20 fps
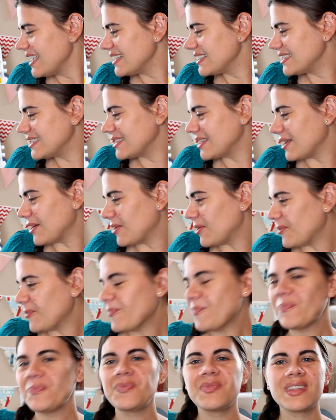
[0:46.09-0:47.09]

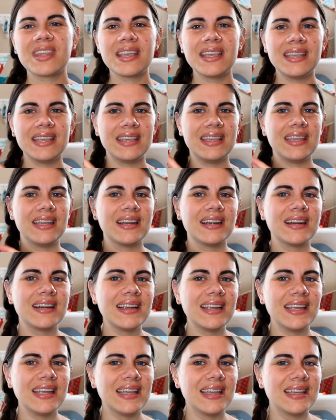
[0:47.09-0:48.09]
So
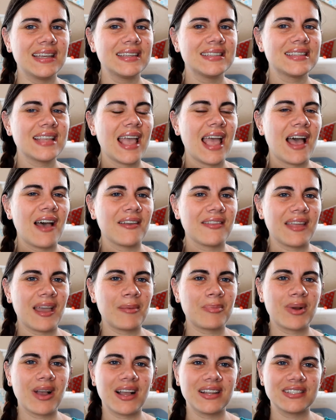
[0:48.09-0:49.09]
here is how
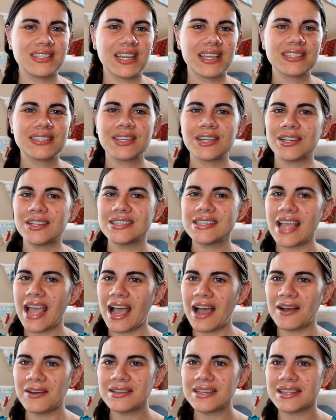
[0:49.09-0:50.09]
that project turned
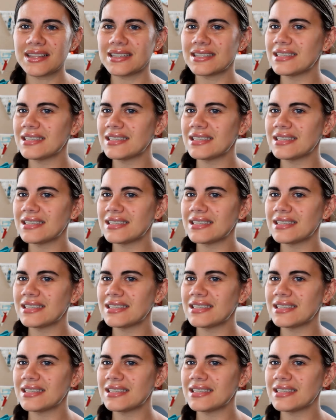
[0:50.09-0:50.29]
out.